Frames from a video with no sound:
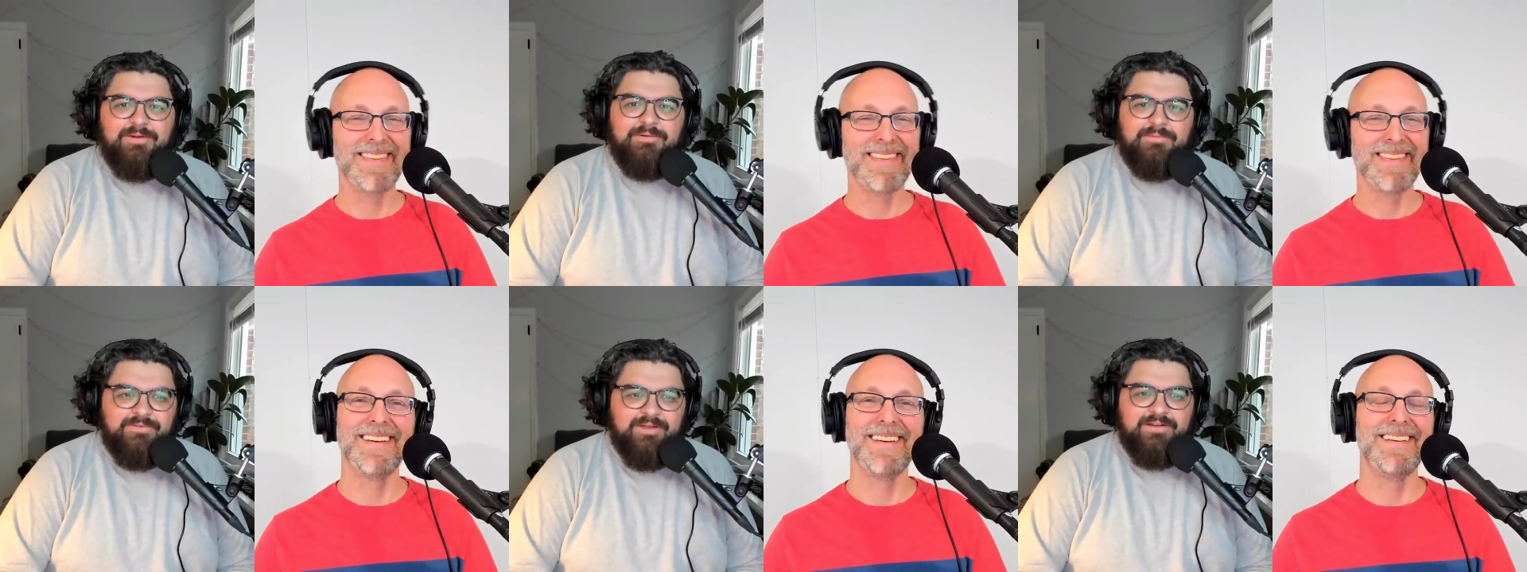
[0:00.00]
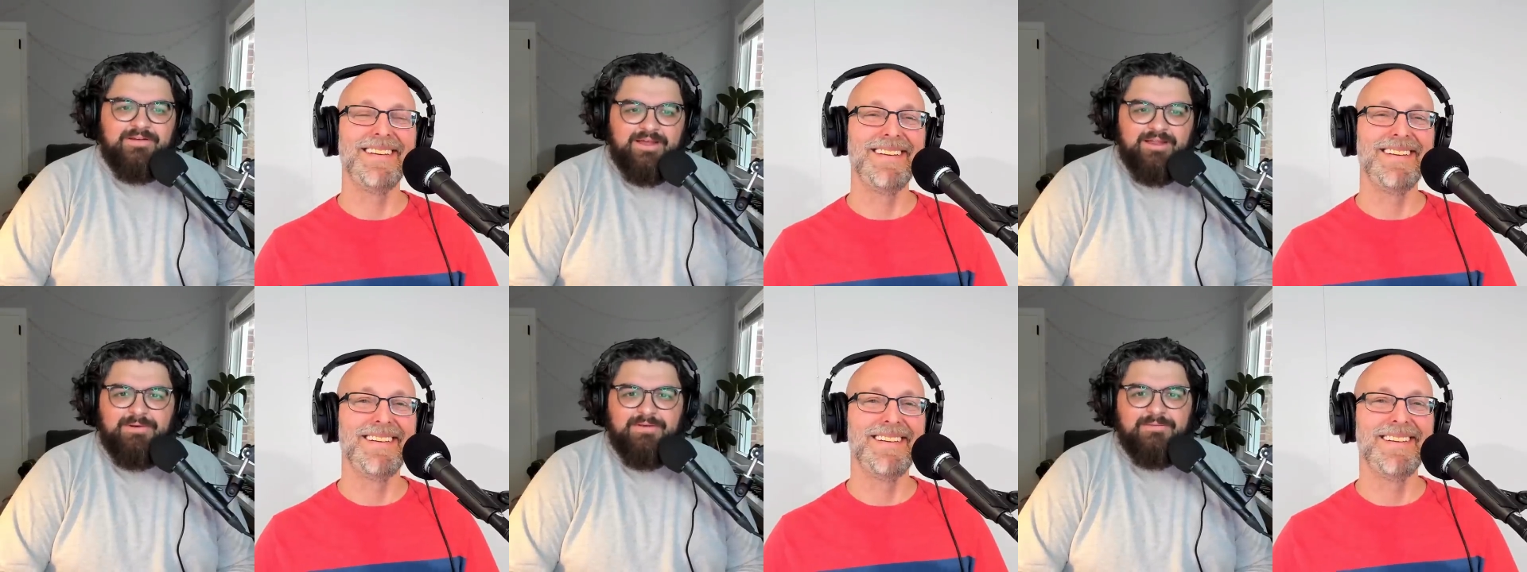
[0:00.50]
Speaker 1: were feeling
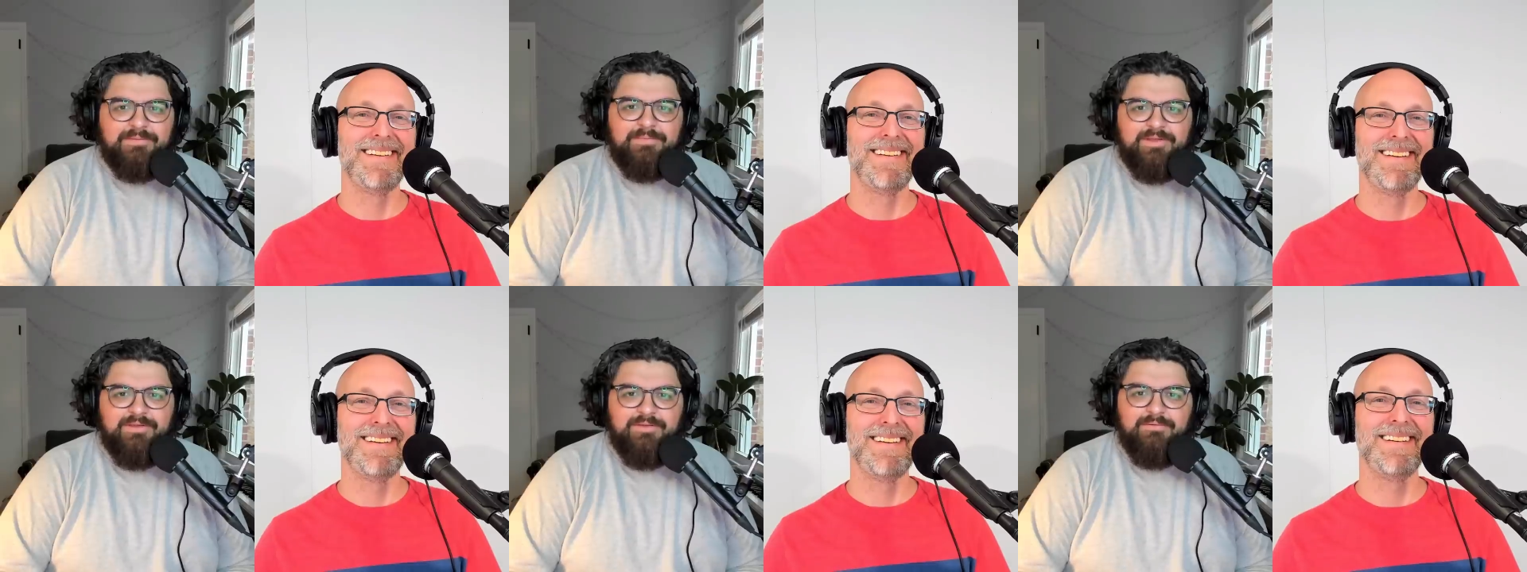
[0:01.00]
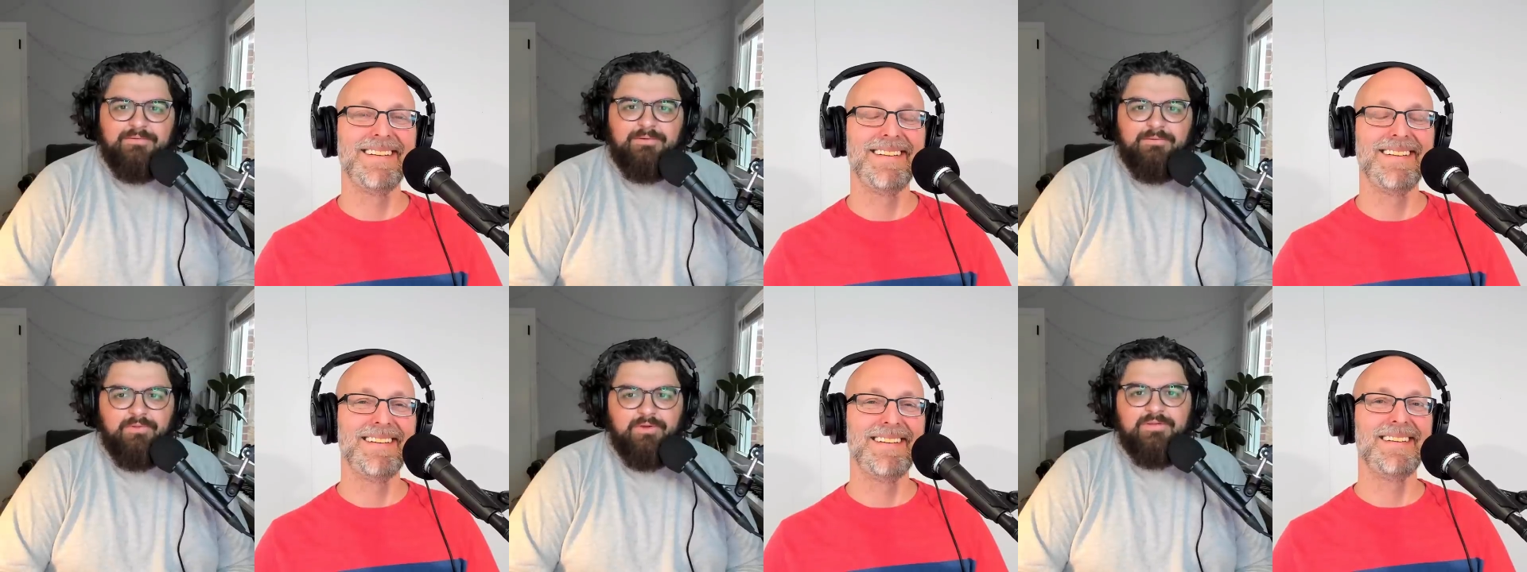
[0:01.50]
down about something, but
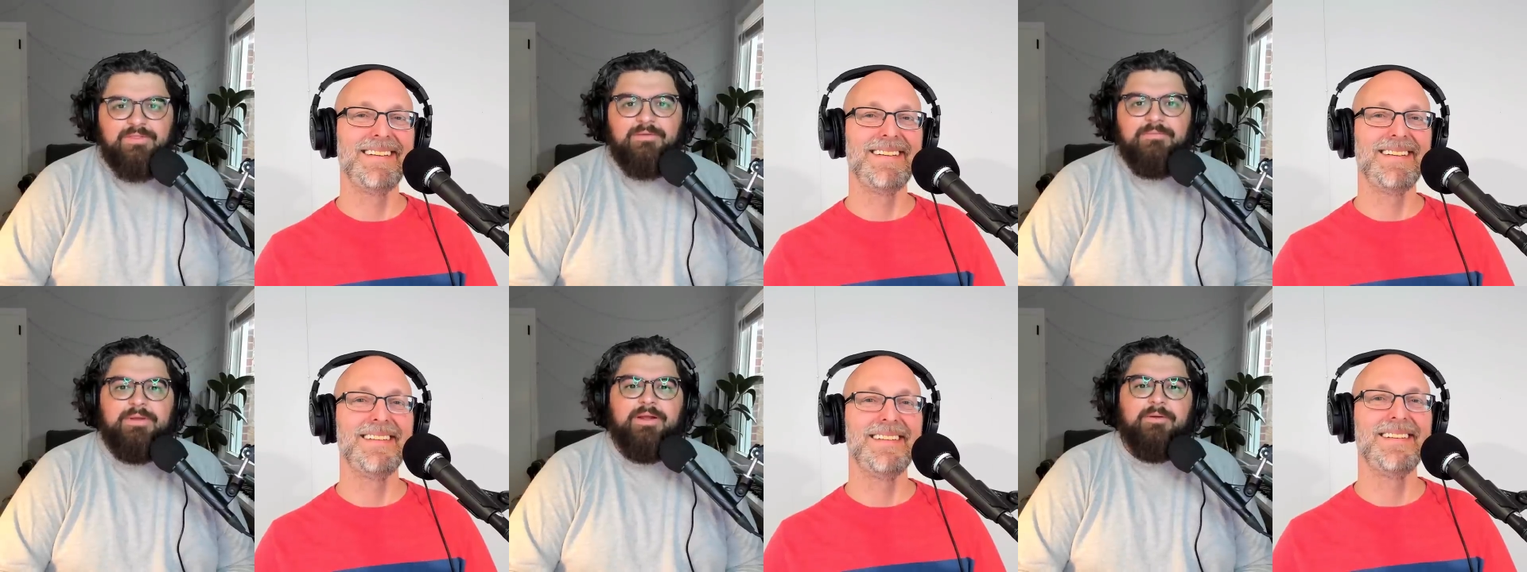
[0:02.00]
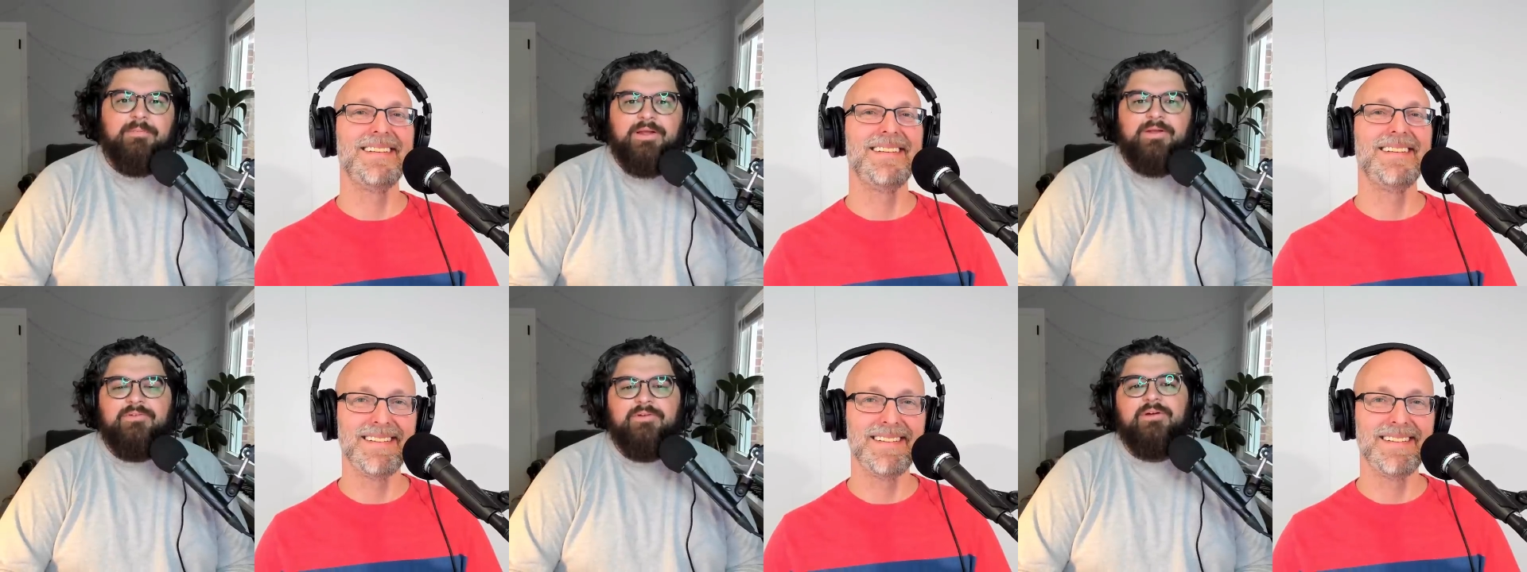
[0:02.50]
you looked at the bigger
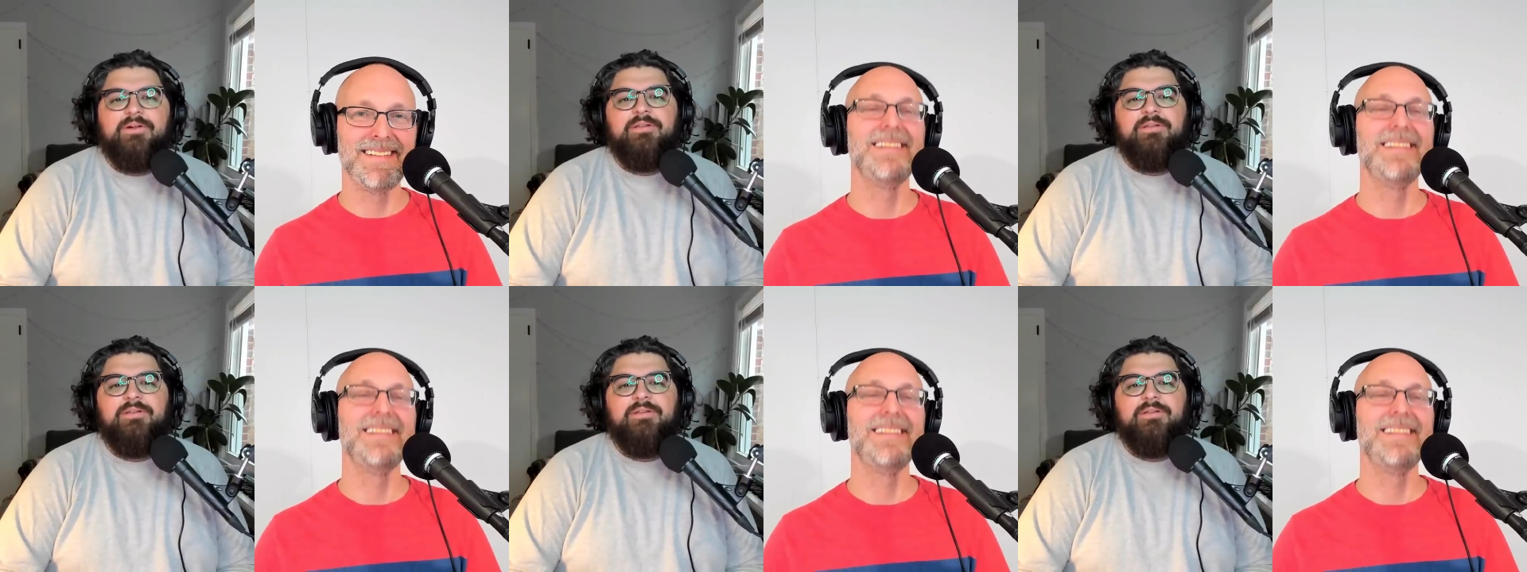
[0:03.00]
picture